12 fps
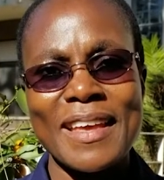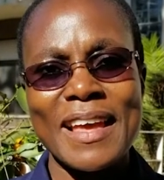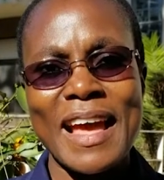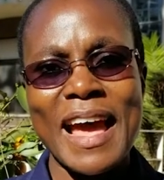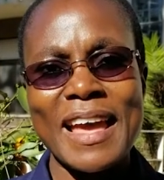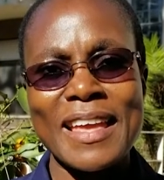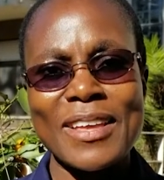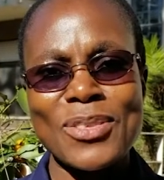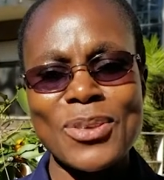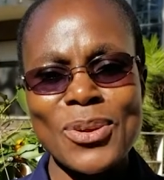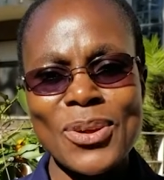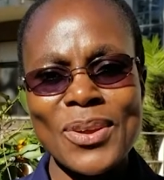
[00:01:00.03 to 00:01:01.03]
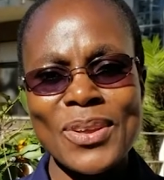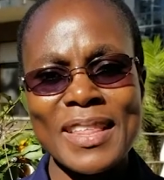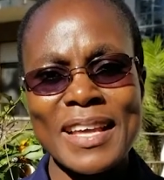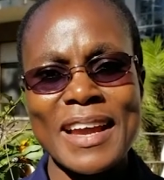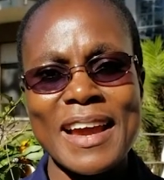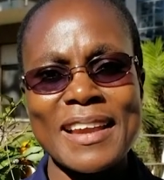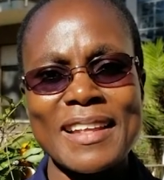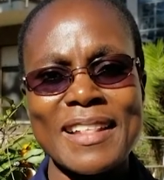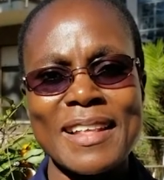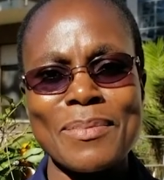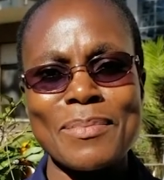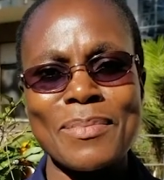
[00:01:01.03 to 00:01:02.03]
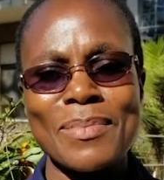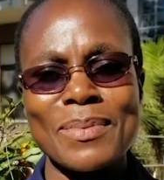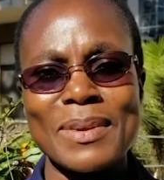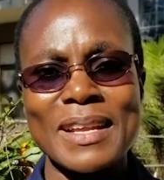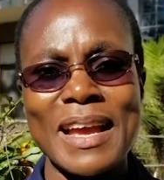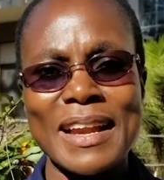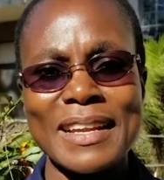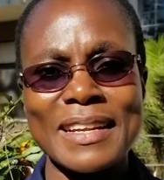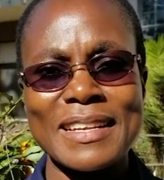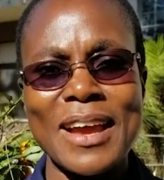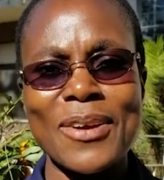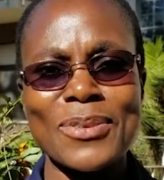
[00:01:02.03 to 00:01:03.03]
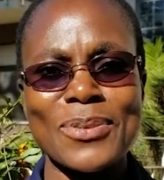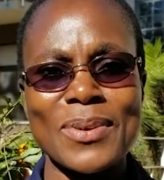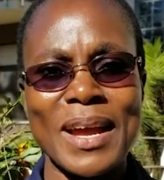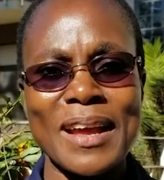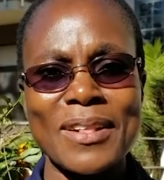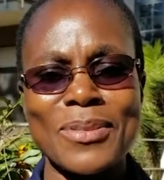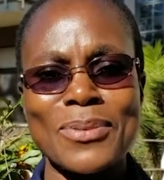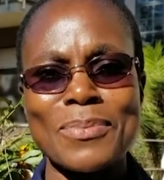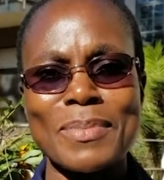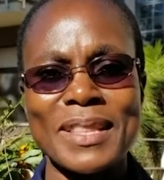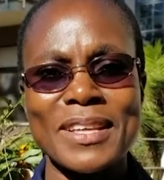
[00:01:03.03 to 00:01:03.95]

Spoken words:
I enjoy the charism handed down to us through Mother